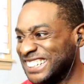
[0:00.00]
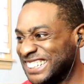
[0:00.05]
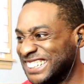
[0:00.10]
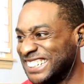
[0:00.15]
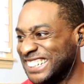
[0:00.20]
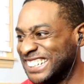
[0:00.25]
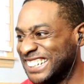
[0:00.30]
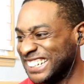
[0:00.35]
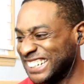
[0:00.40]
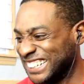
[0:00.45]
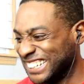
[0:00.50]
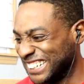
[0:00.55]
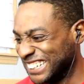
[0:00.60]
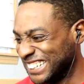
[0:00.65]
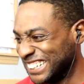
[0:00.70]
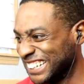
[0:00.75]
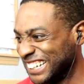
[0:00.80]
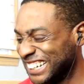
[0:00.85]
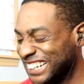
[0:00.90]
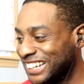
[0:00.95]

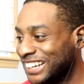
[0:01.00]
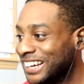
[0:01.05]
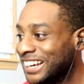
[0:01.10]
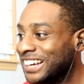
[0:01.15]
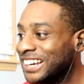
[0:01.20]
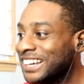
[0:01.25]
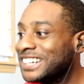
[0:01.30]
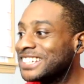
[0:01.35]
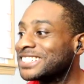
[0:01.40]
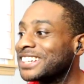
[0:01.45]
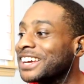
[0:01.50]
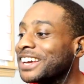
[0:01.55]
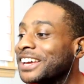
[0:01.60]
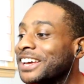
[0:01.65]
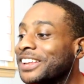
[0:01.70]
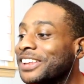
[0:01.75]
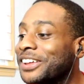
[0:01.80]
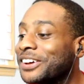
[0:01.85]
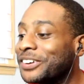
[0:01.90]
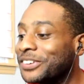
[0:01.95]
He's like,
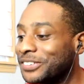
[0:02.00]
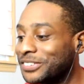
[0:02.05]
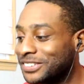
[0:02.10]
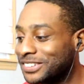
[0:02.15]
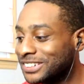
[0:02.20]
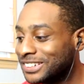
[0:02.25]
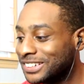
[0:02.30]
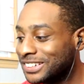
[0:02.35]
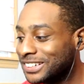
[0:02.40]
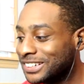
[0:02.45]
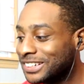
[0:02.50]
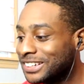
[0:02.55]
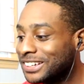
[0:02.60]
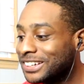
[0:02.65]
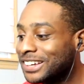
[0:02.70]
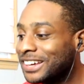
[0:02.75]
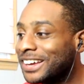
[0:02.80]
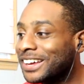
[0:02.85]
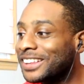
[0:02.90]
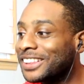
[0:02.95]
hello.
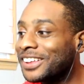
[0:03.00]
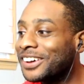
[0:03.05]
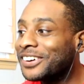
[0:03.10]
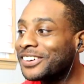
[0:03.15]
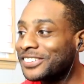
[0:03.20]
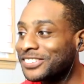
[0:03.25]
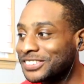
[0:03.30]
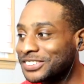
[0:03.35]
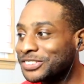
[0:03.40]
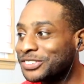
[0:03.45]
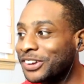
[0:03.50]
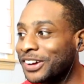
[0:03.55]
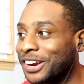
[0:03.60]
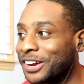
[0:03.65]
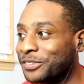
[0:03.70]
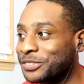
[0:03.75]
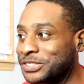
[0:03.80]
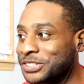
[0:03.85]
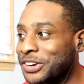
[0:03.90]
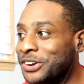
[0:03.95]
Hello. You thought
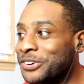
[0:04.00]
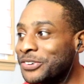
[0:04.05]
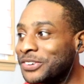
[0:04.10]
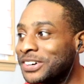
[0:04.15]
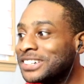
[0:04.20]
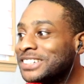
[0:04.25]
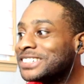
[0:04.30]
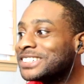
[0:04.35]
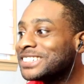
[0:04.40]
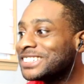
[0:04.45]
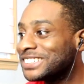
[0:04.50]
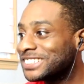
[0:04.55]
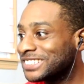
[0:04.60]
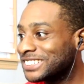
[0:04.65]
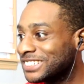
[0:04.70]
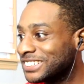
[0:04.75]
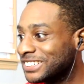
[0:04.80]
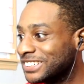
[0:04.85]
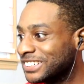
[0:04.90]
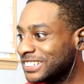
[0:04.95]
I was going, huh?
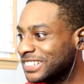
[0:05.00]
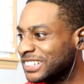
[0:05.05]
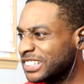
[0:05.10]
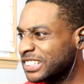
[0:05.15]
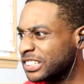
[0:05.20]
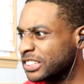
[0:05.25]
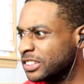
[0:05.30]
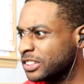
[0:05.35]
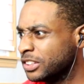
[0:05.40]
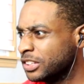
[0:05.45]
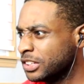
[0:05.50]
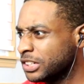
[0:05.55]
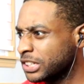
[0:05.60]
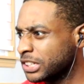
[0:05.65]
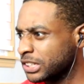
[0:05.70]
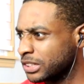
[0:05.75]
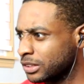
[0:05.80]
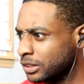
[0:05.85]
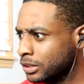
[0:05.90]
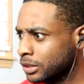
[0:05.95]
Look
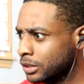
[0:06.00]
at...